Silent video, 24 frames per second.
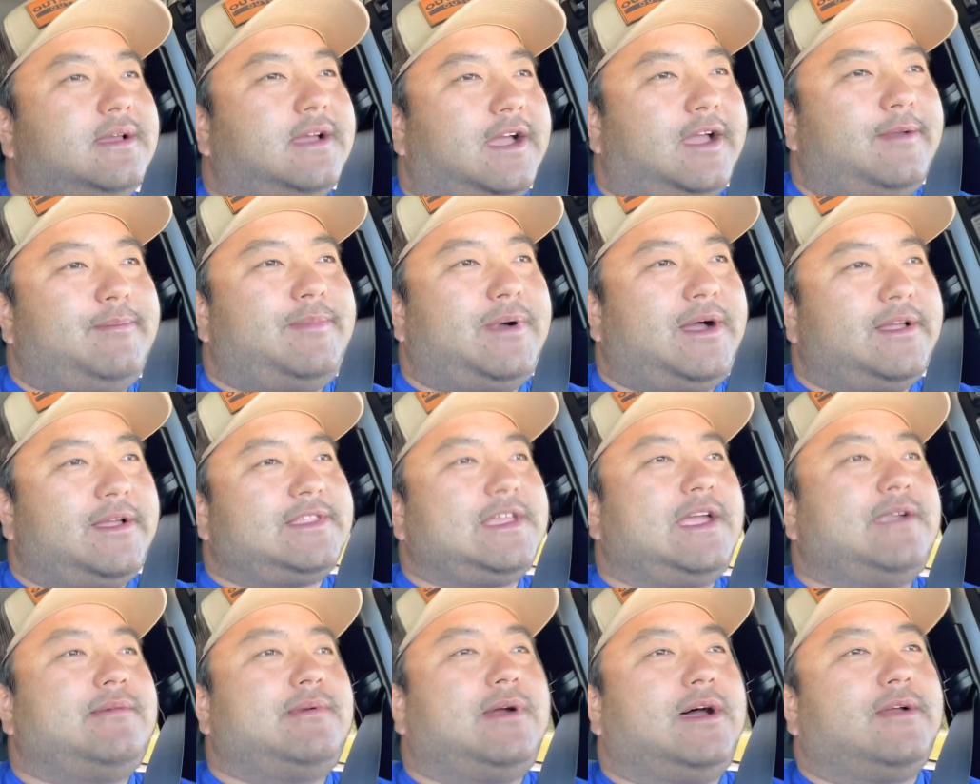I bought
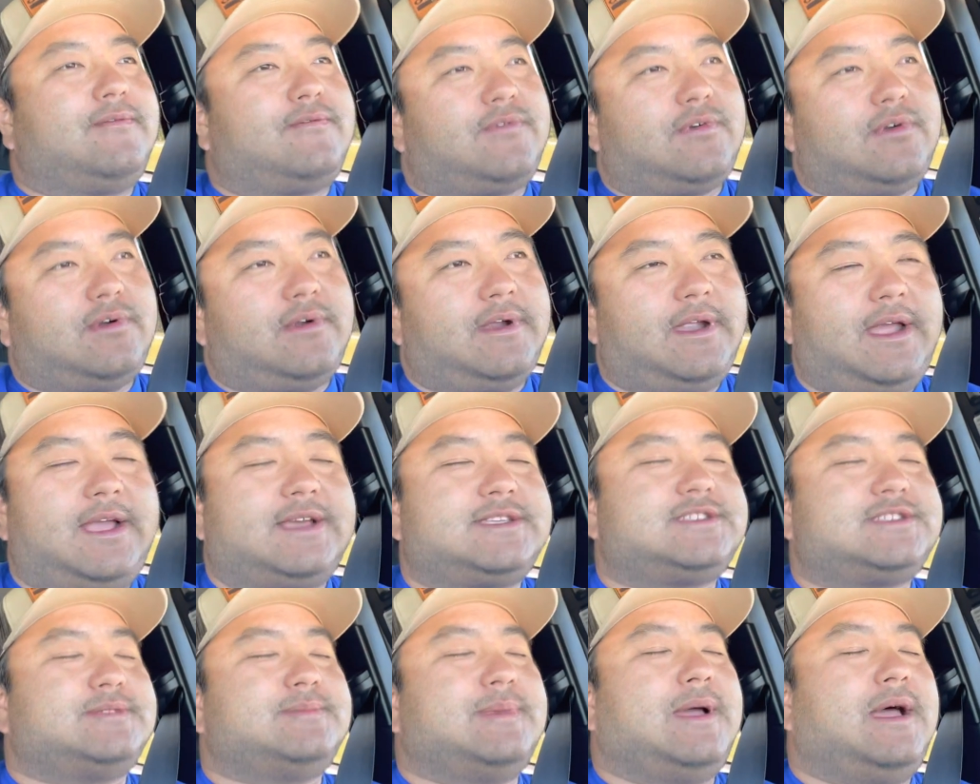that rod for
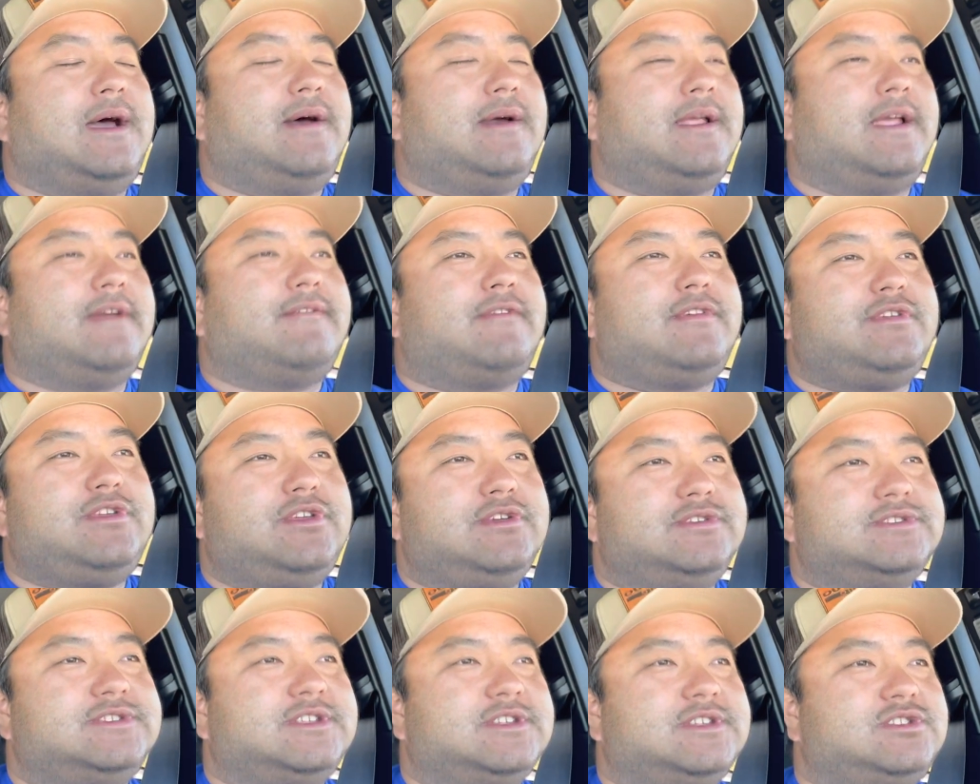X amount and we
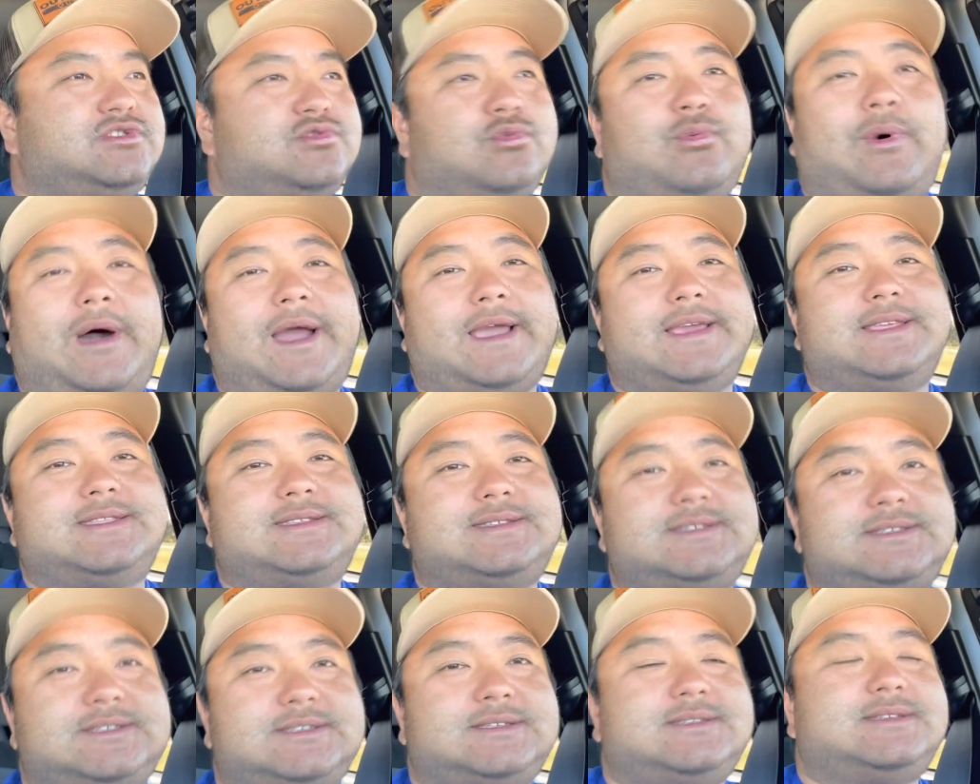used it
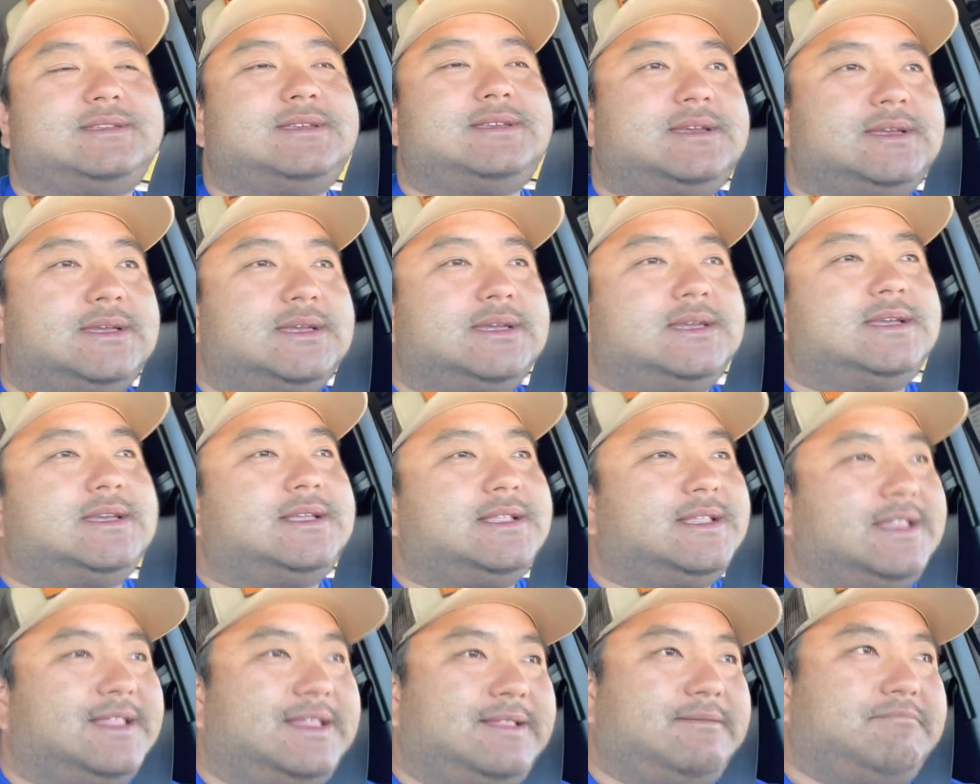twice
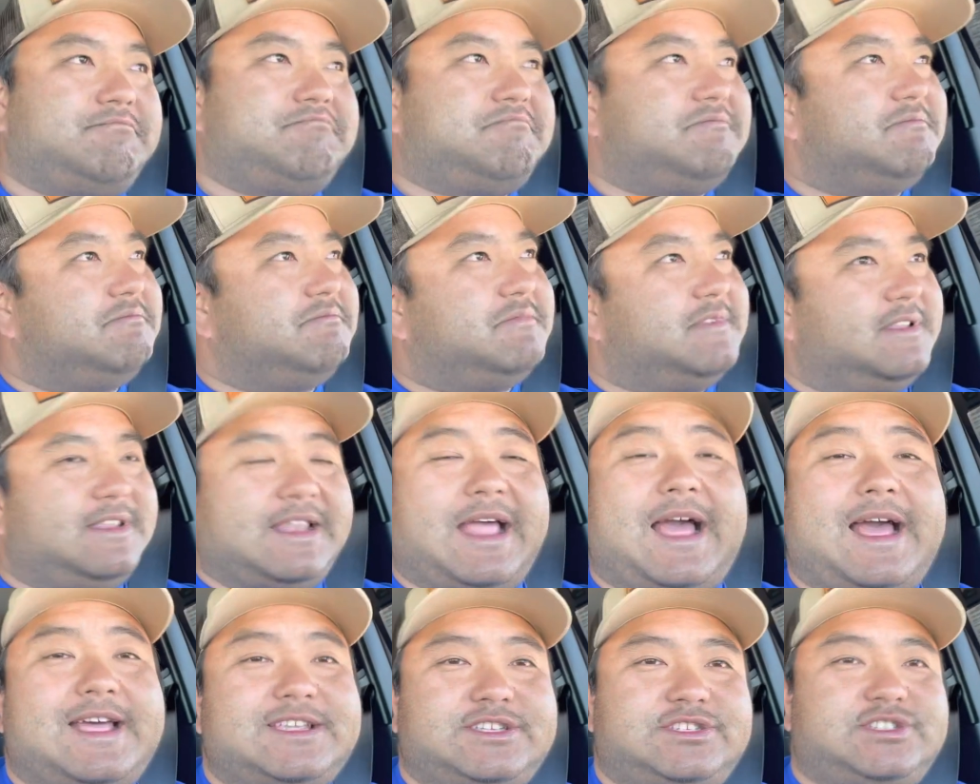
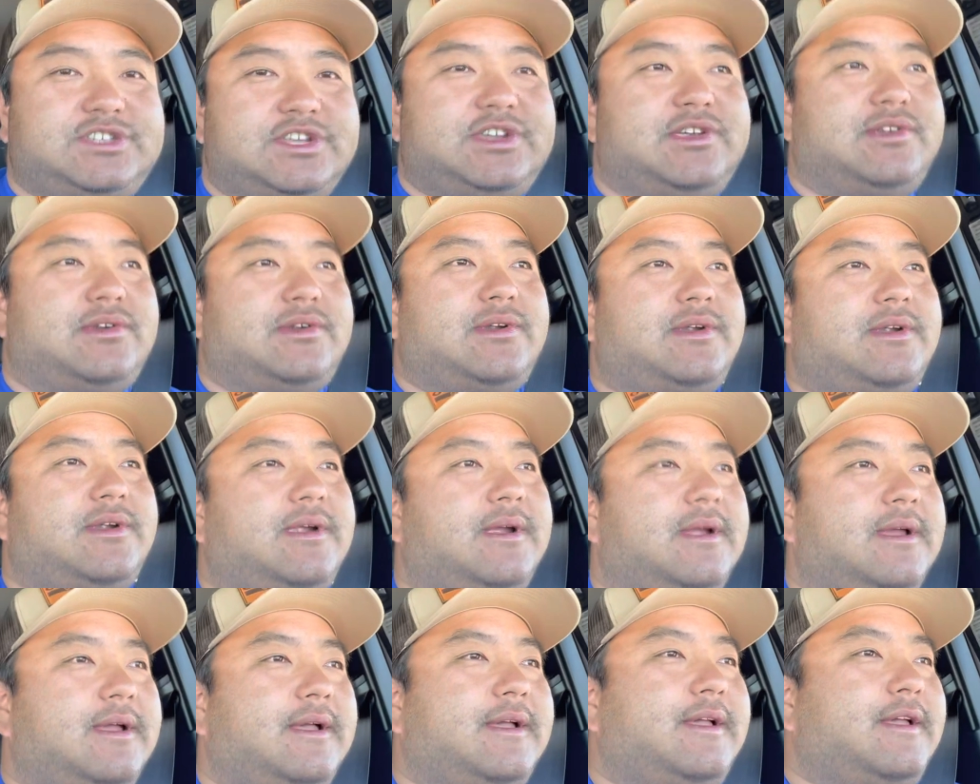last year.
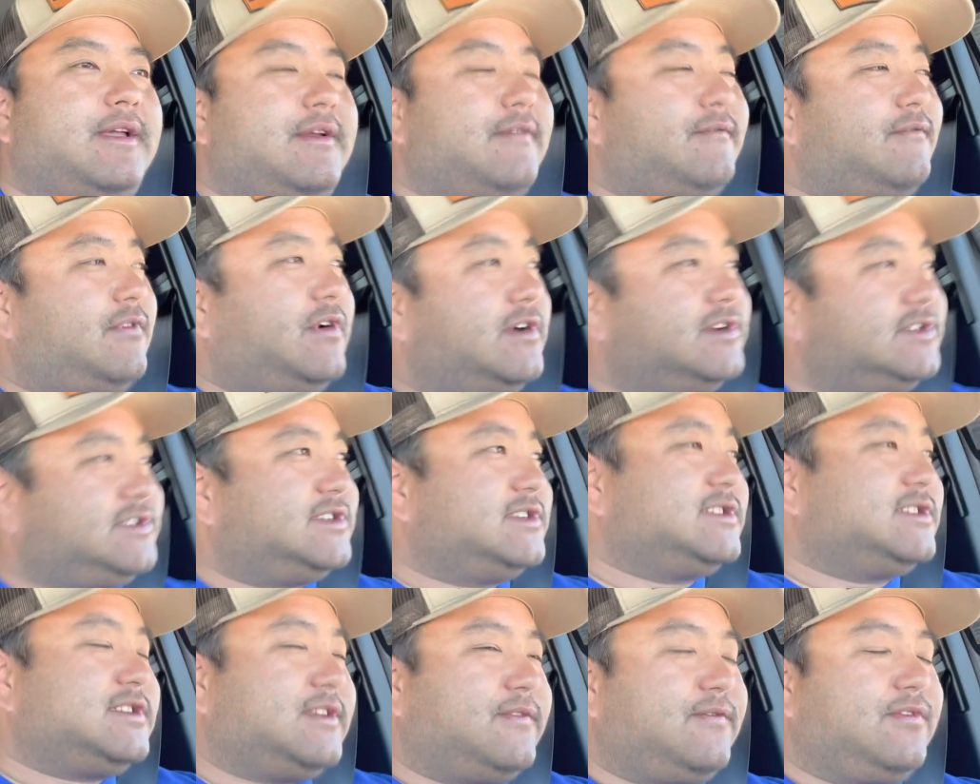
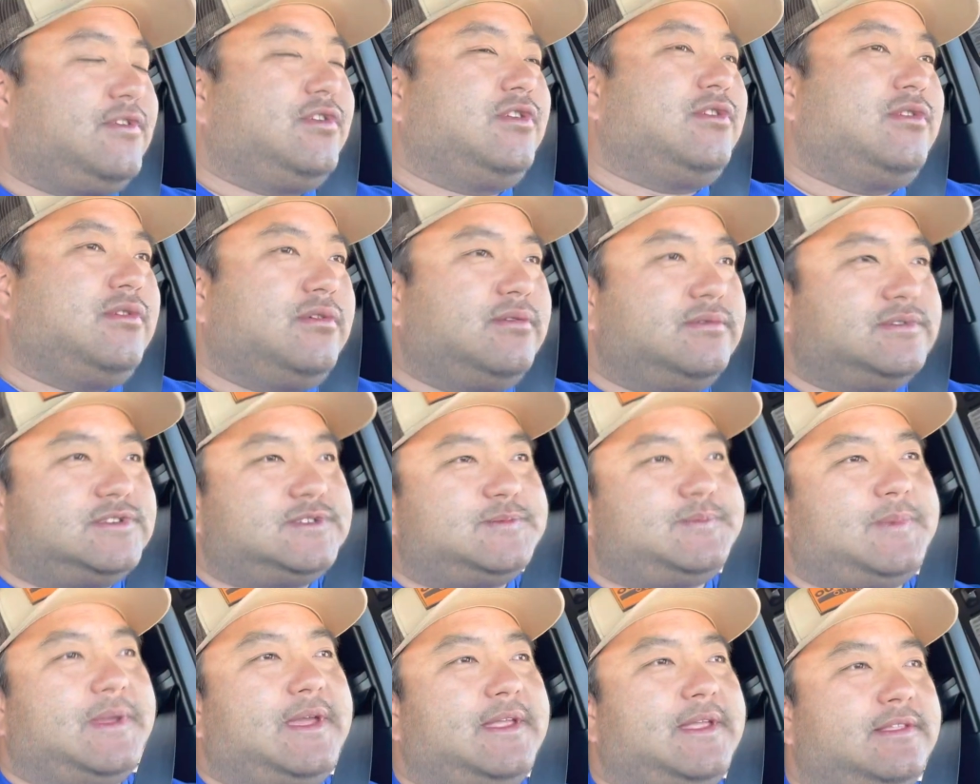Versus if you
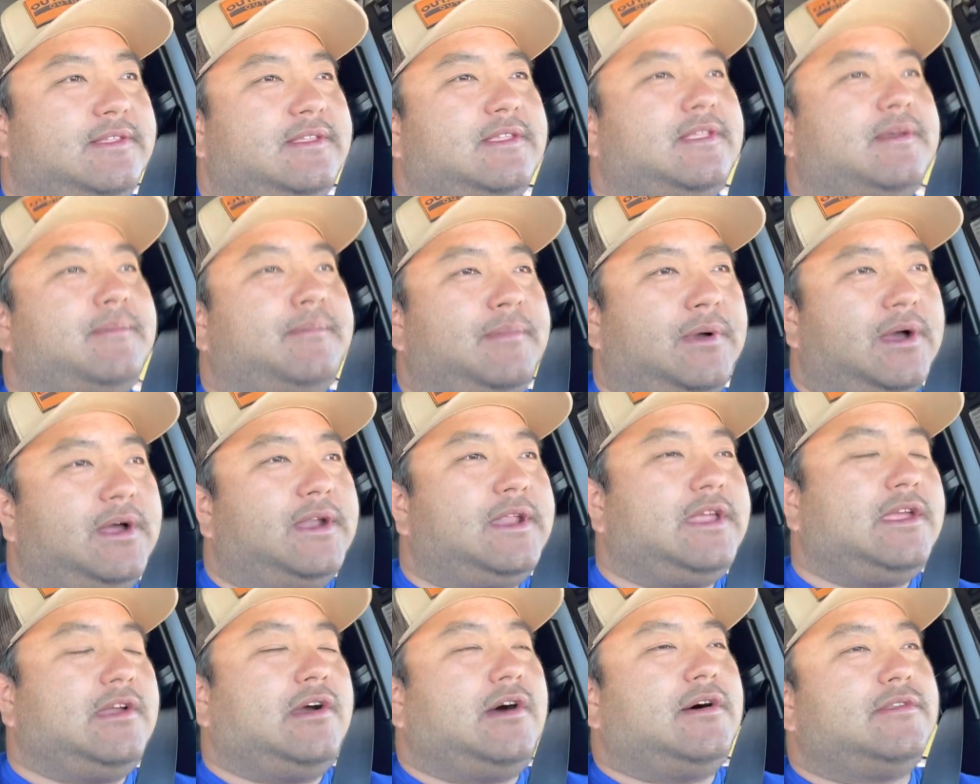spend the
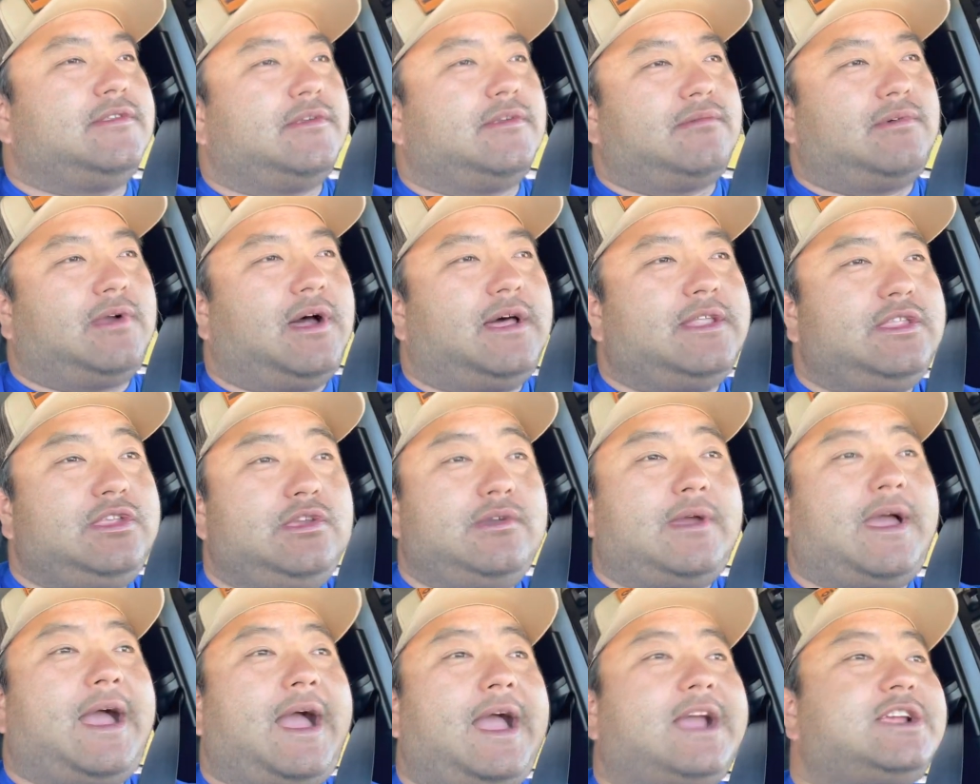money on the rod that
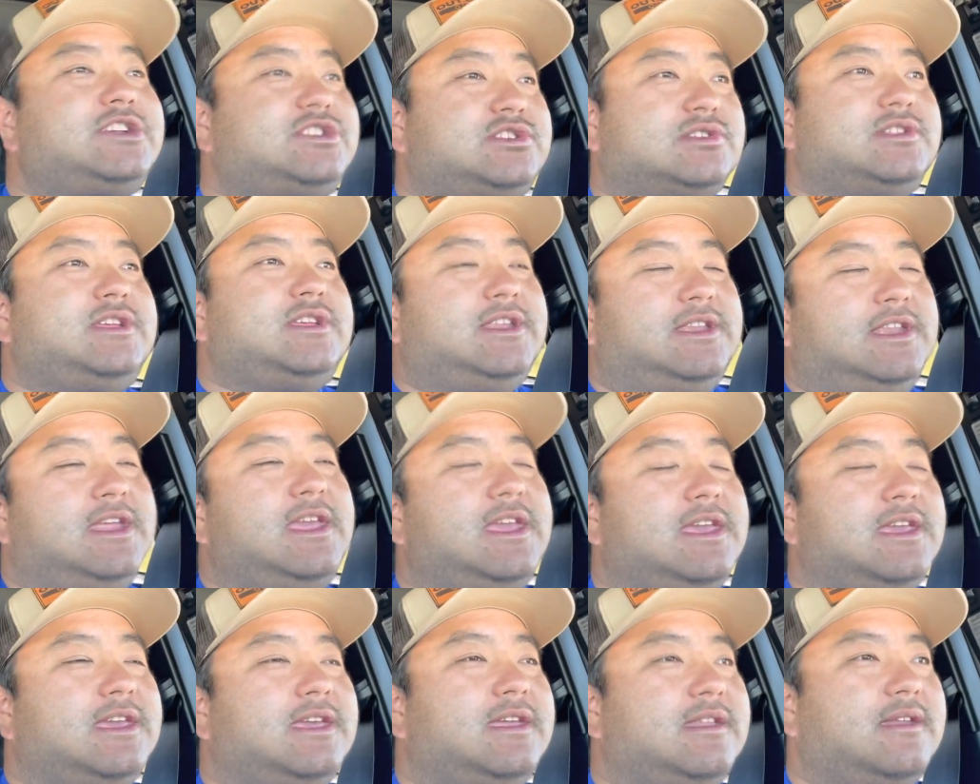you actually
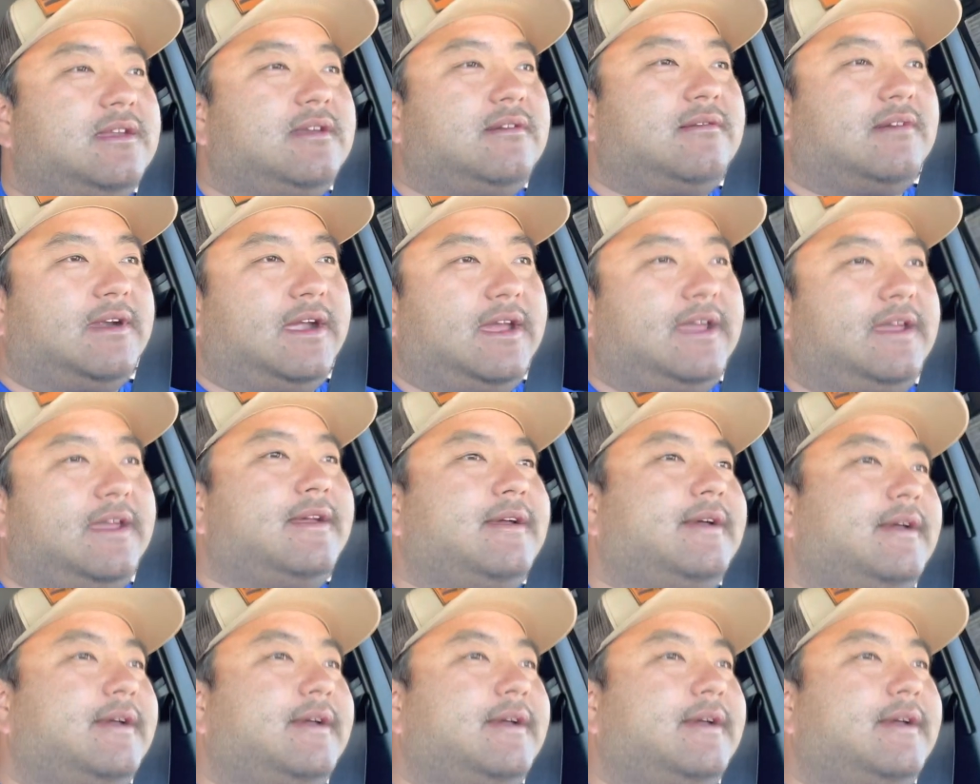need, right?